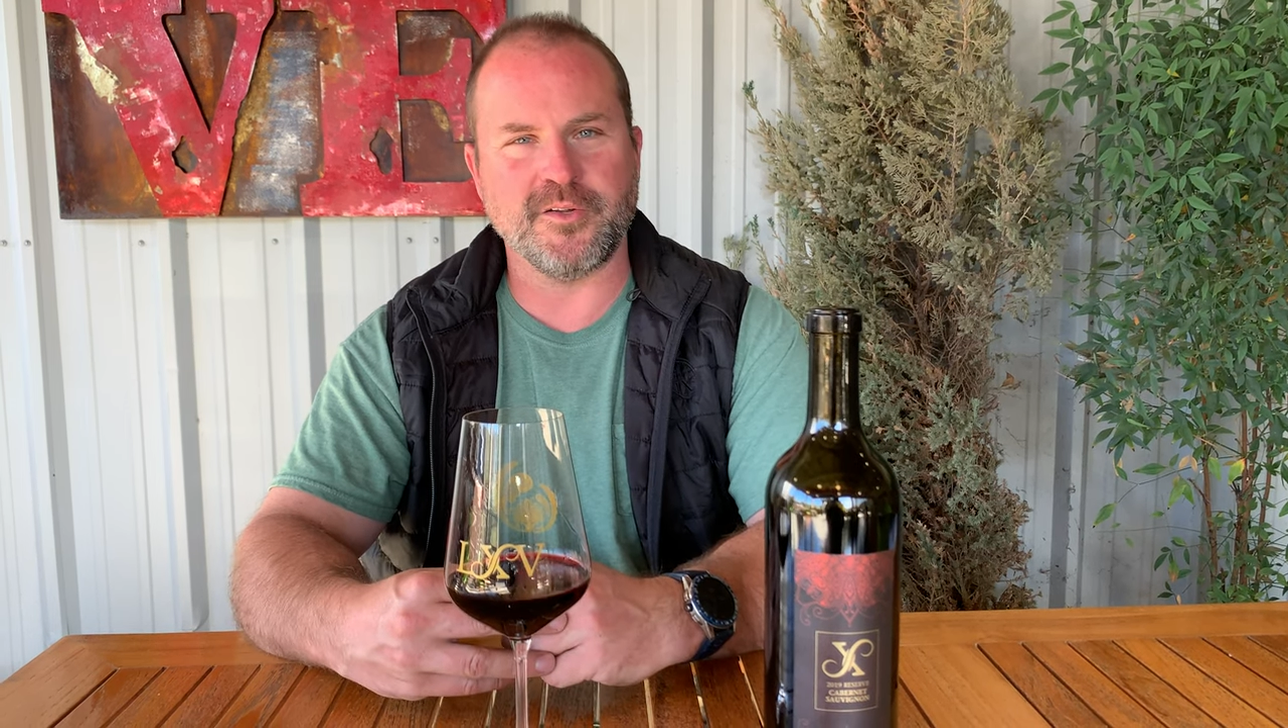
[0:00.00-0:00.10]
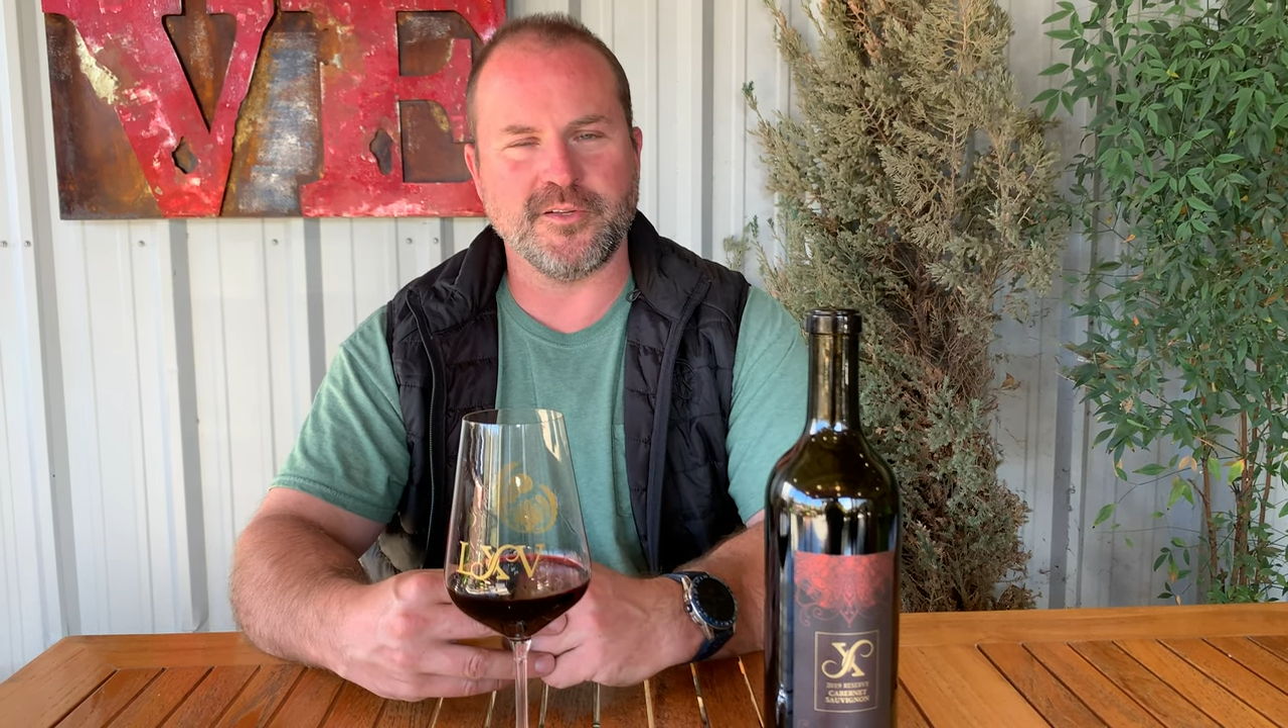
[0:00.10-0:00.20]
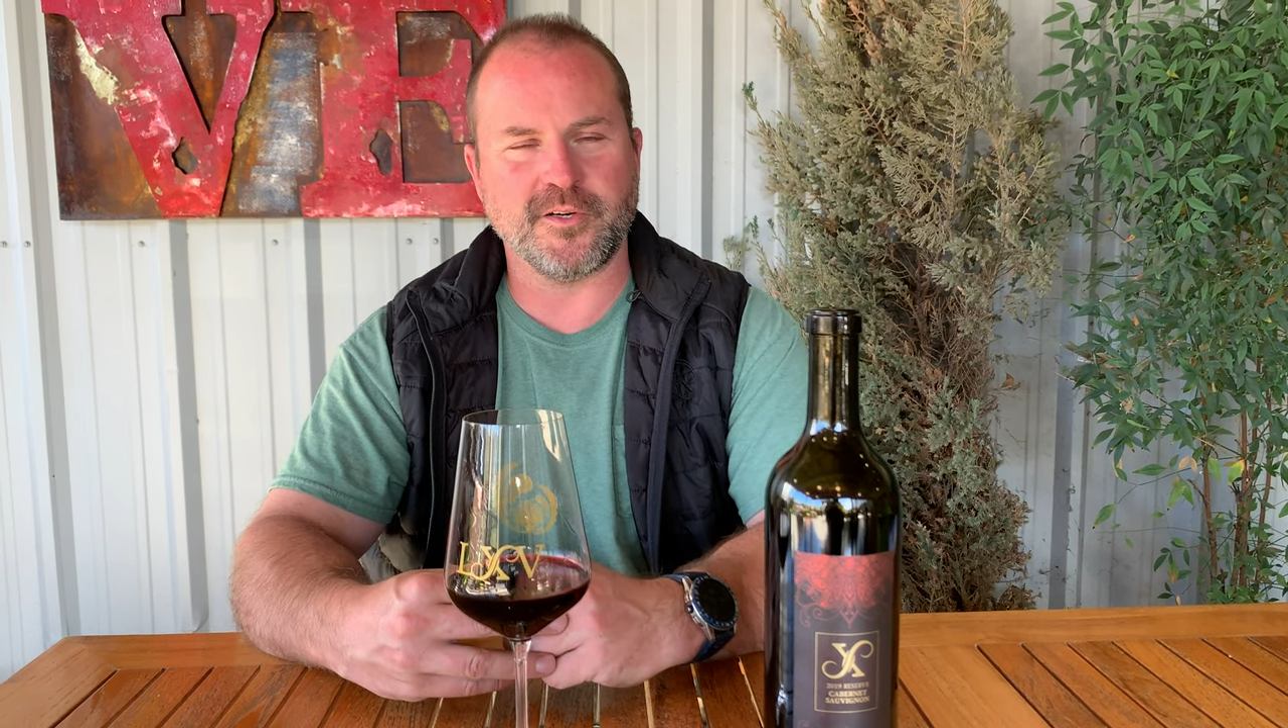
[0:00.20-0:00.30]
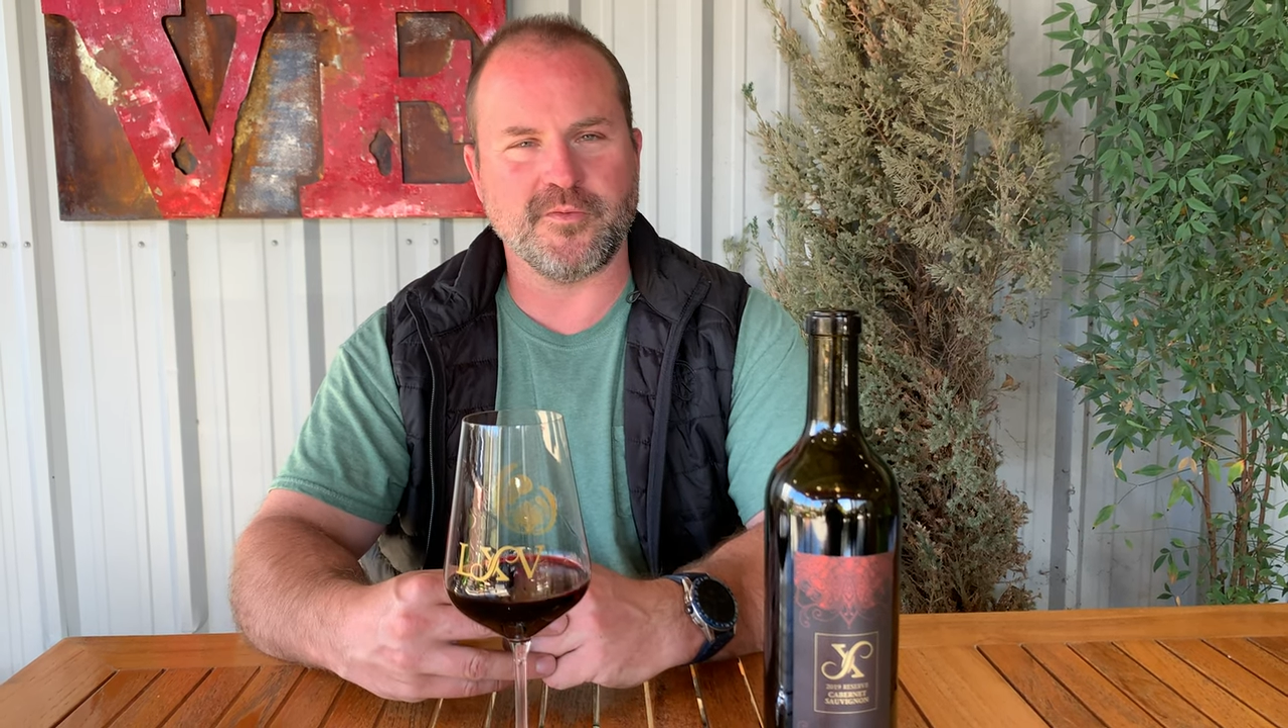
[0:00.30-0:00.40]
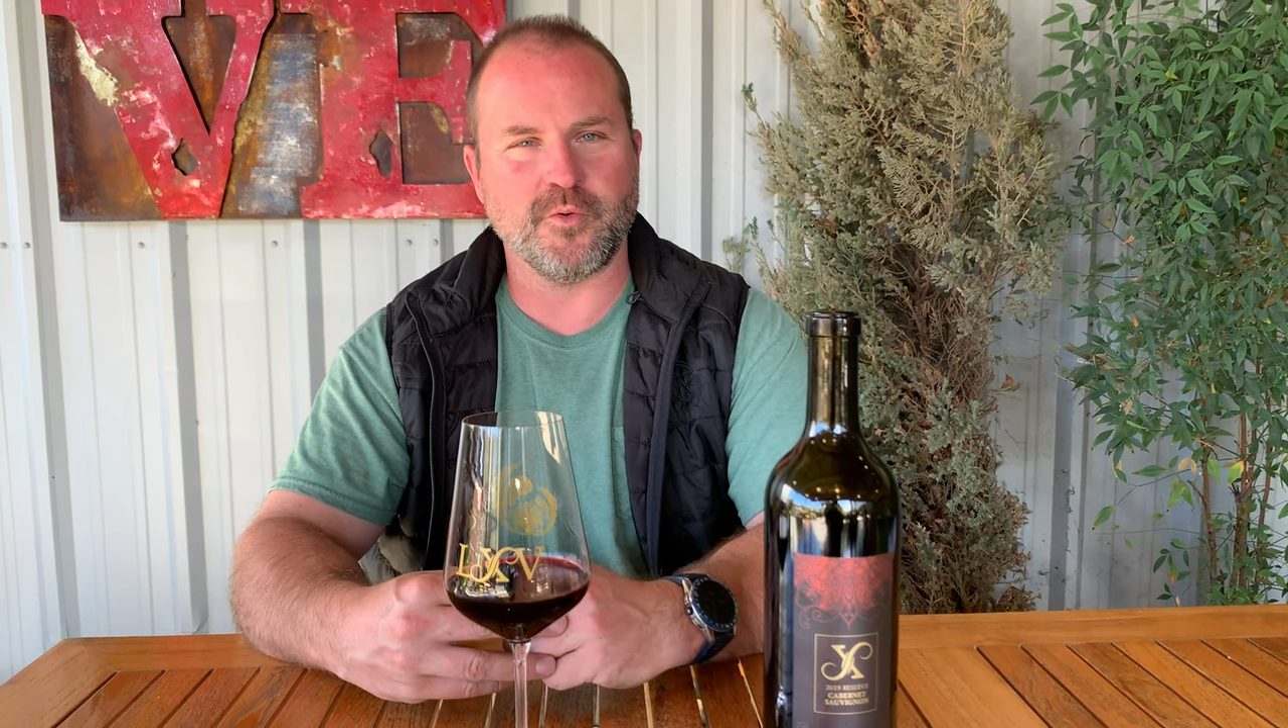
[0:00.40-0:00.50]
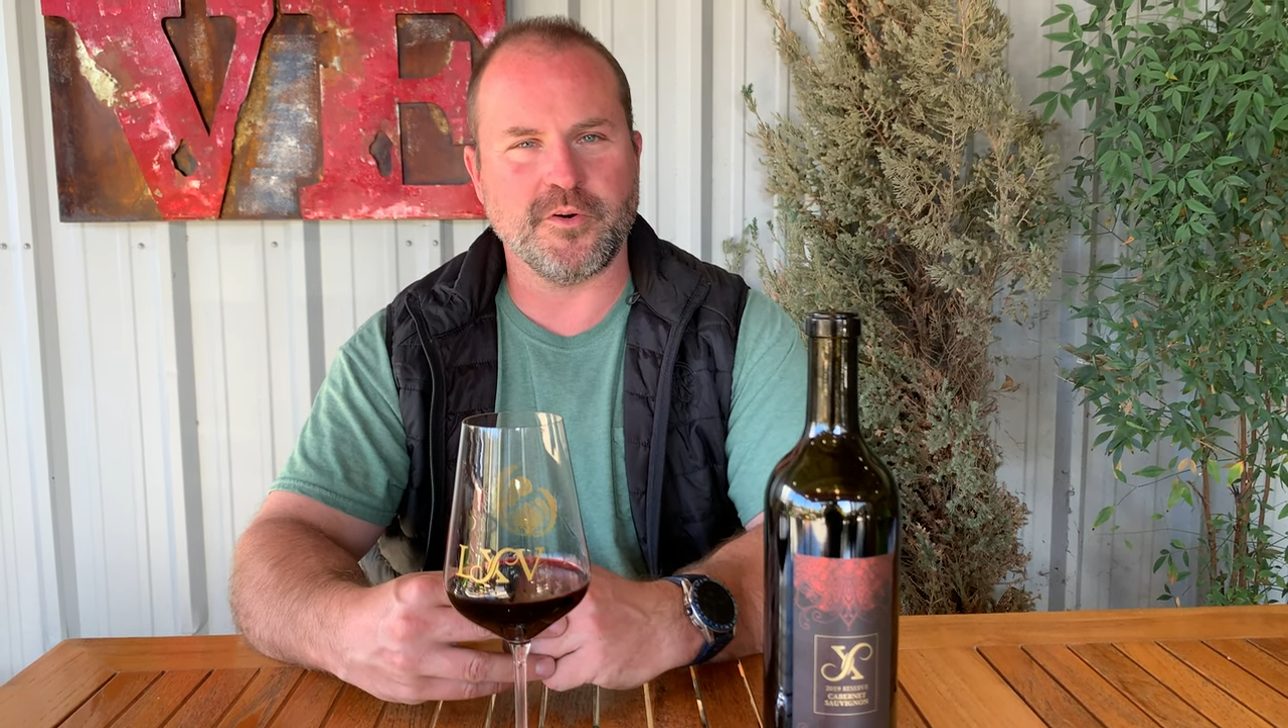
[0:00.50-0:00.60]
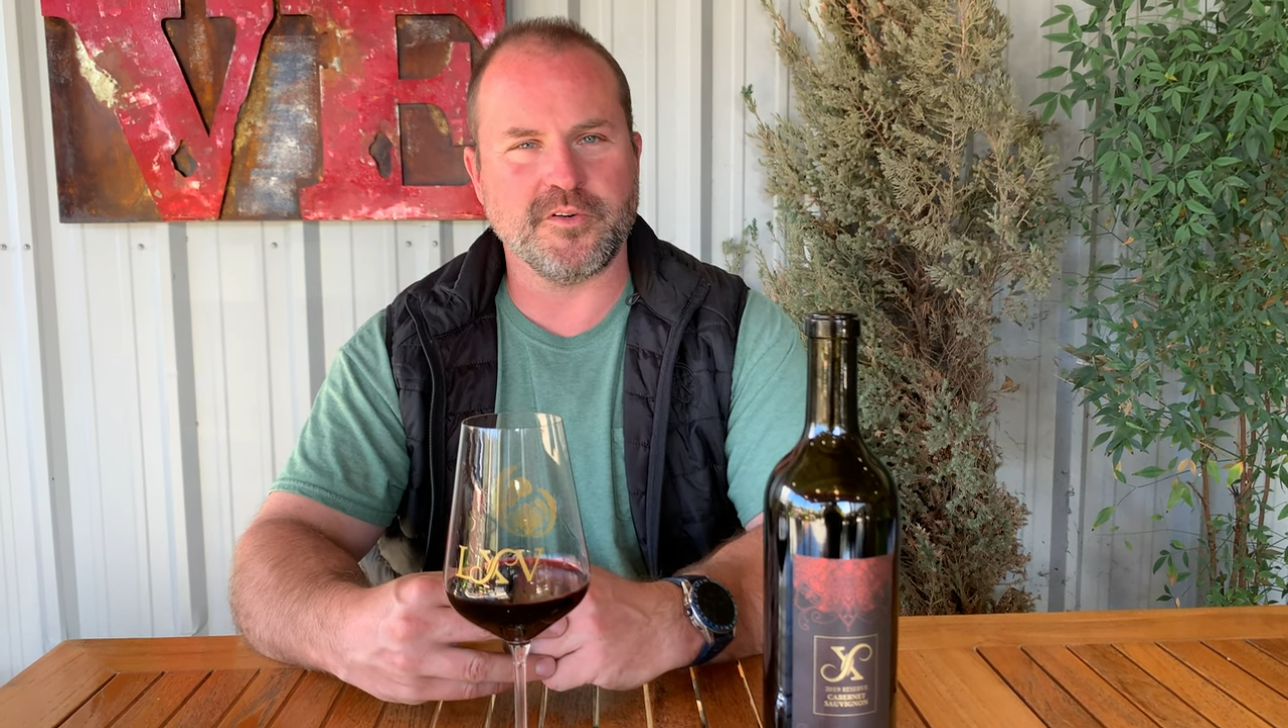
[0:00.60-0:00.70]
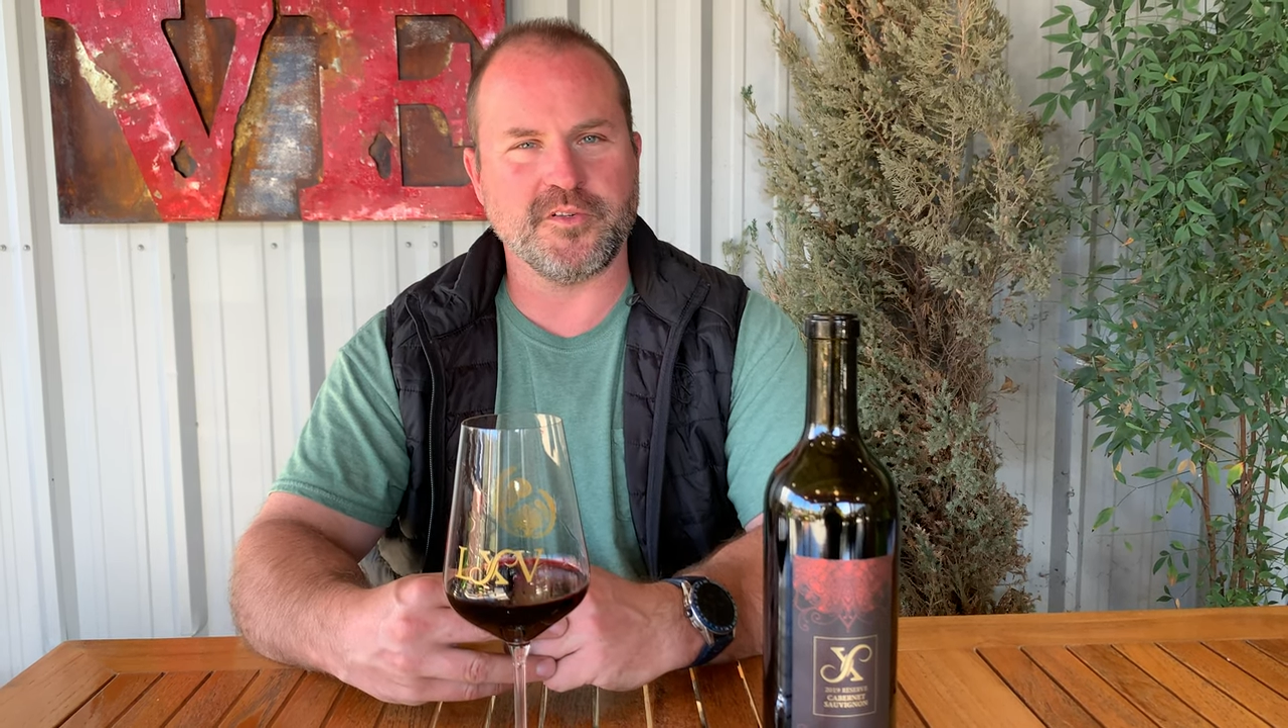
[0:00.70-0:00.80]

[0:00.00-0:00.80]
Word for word: and look forward